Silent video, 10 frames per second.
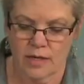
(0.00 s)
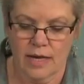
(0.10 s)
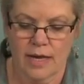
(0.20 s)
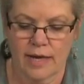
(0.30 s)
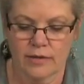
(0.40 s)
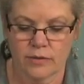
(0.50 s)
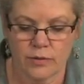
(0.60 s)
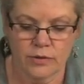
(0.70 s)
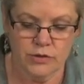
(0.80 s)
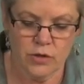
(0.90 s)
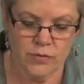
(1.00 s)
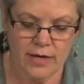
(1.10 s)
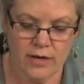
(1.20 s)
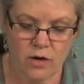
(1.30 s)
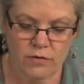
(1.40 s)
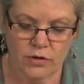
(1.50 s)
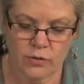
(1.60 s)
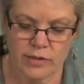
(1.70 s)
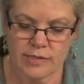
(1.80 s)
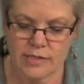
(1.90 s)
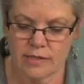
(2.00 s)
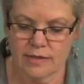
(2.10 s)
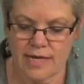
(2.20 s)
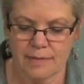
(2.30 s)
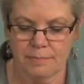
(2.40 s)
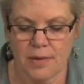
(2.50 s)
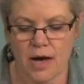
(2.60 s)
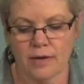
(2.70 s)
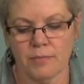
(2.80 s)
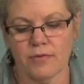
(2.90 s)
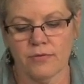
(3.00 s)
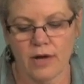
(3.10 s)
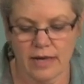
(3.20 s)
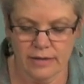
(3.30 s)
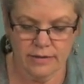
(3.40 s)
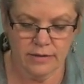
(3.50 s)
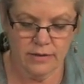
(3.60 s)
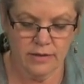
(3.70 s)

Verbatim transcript: And when you turn that over, you can see that that bottom thread